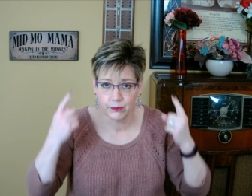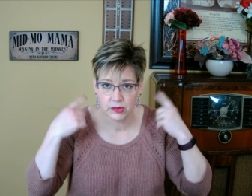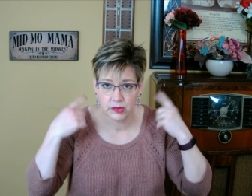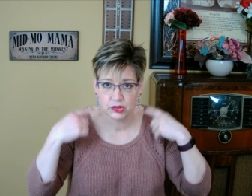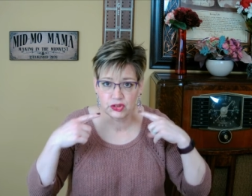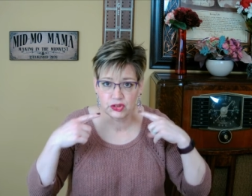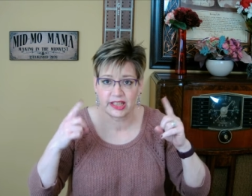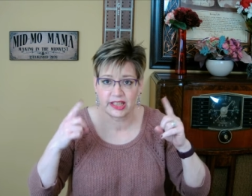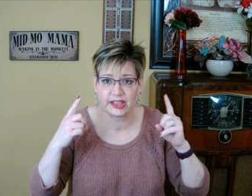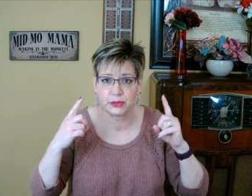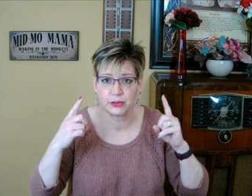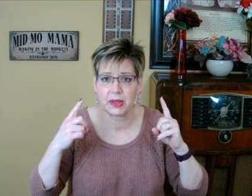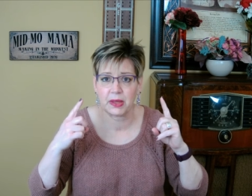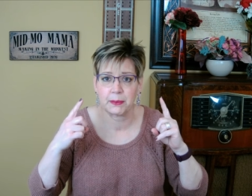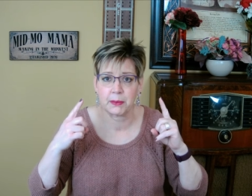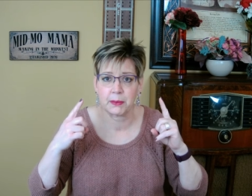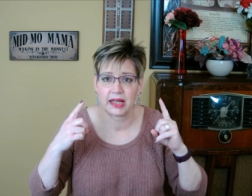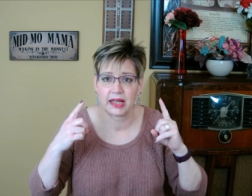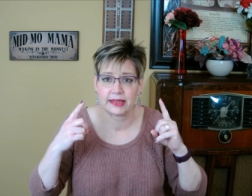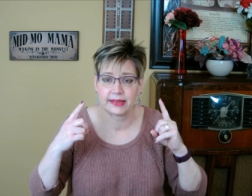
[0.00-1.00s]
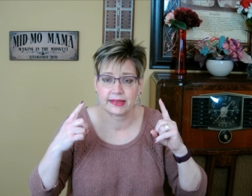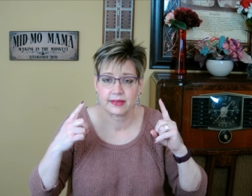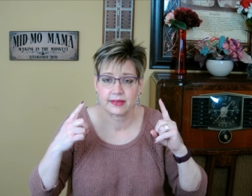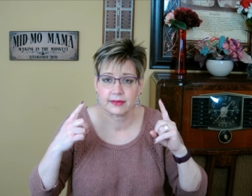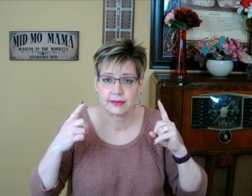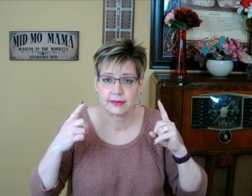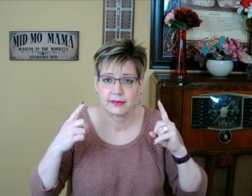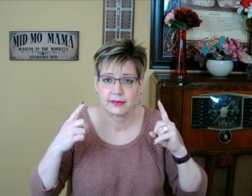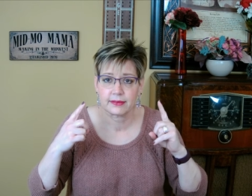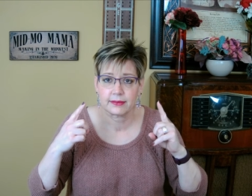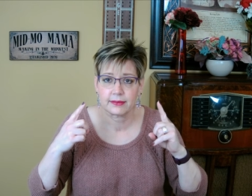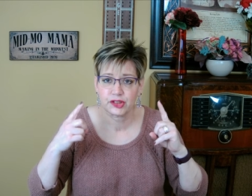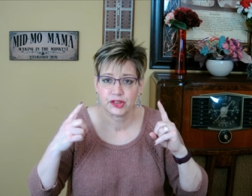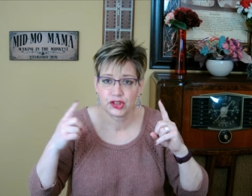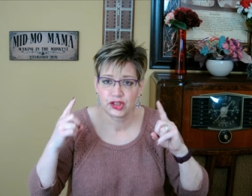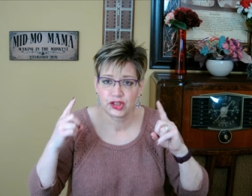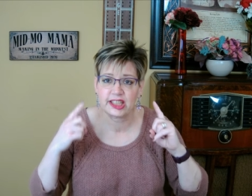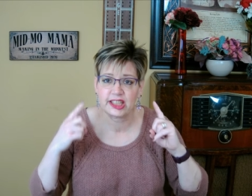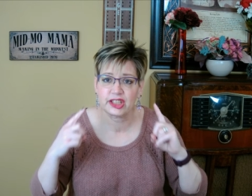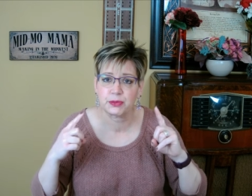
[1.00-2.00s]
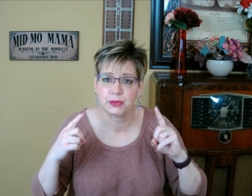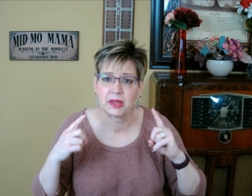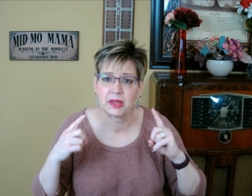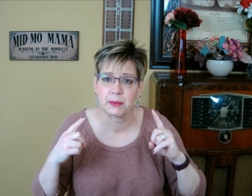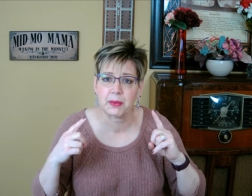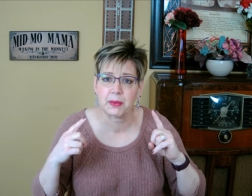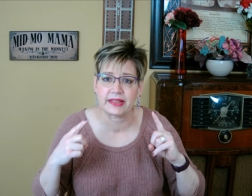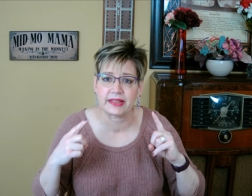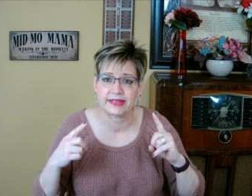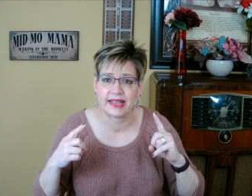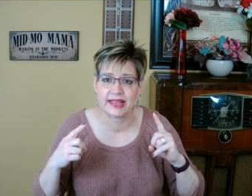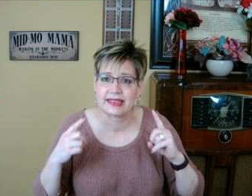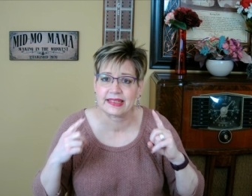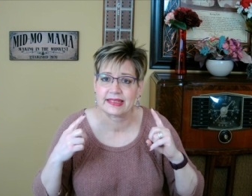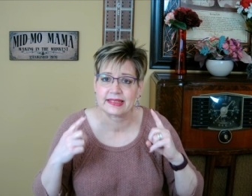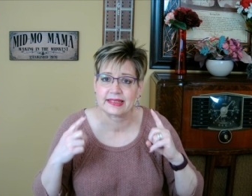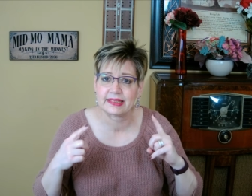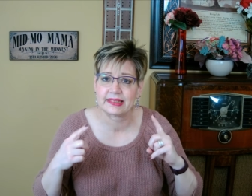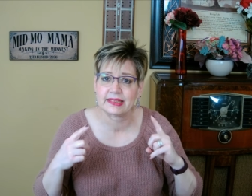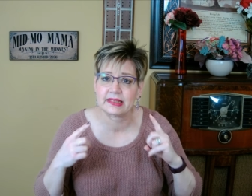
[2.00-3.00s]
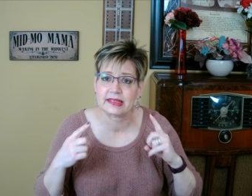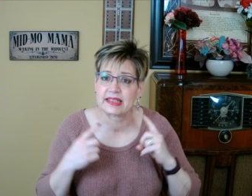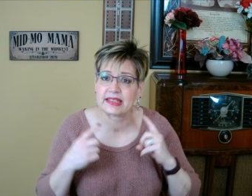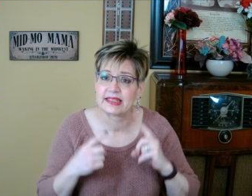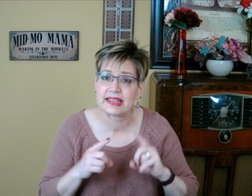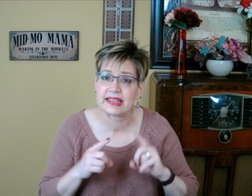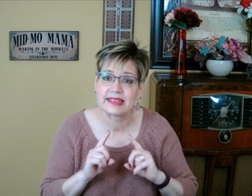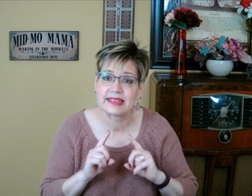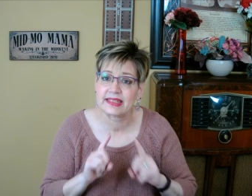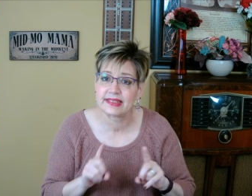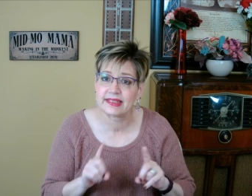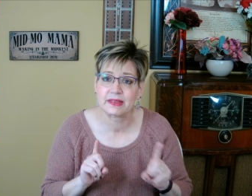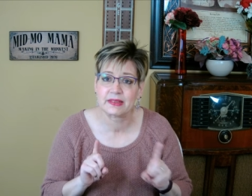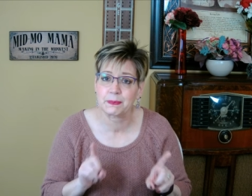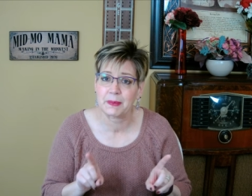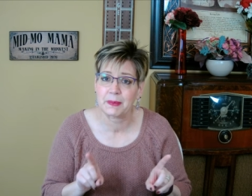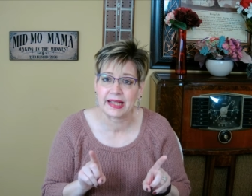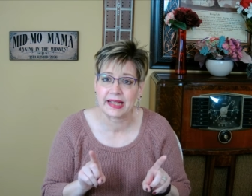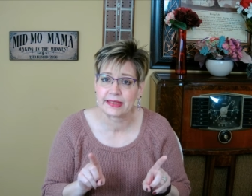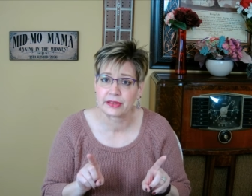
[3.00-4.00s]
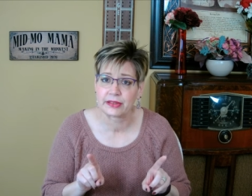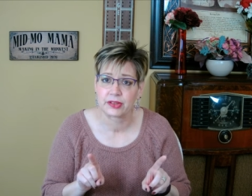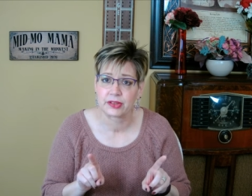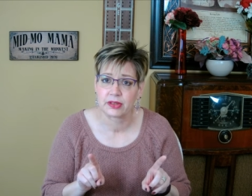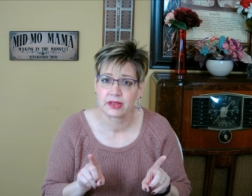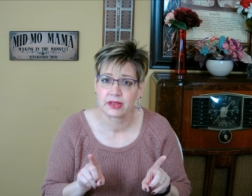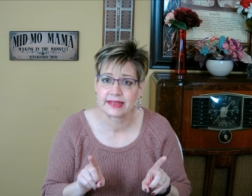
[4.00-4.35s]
change my mind. Change my mind. That because that doesn't matter.